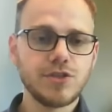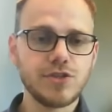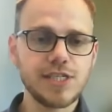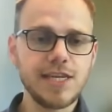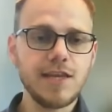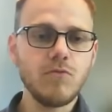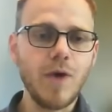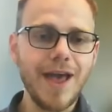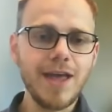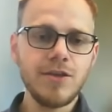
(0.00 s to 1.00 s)
see
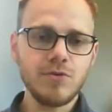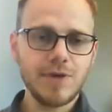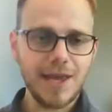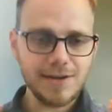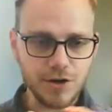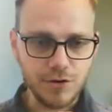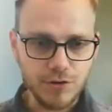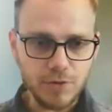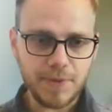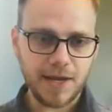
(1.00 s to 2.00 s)
where you get
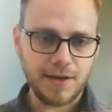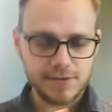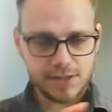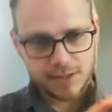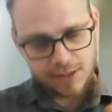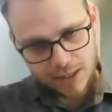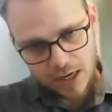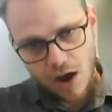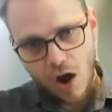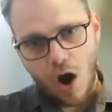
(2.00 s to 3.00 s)
groupings
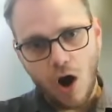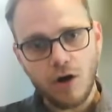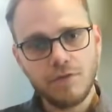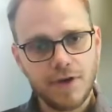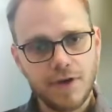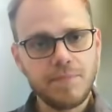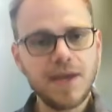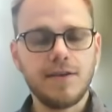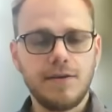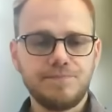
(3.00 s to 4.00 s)
of
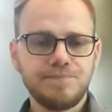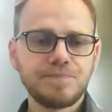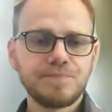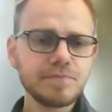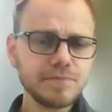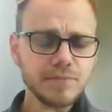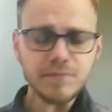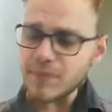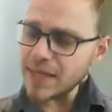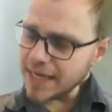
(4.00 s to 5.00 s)
opinion,
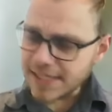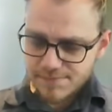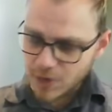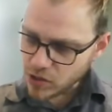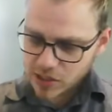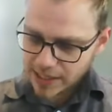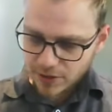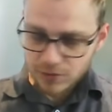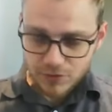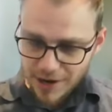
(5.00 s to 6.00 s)
it's mostly
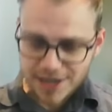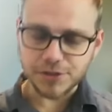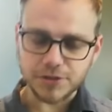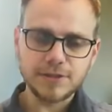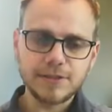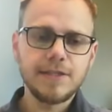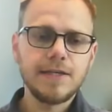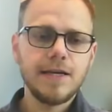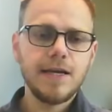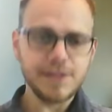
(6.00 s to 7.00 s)
not racial,
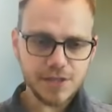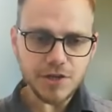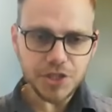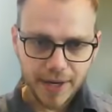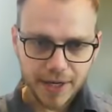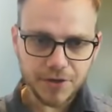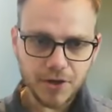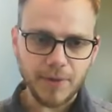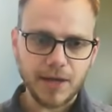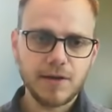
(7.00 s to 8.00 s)
it's socioeconomic.